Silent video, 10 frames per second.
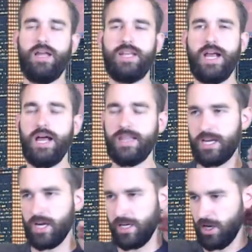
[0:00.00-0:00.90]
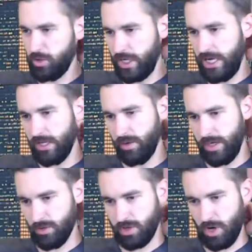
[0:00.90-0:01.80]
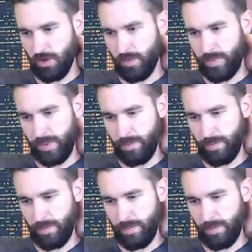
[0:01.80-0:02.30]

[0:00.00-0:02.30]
I think Shaquille O'Neal was called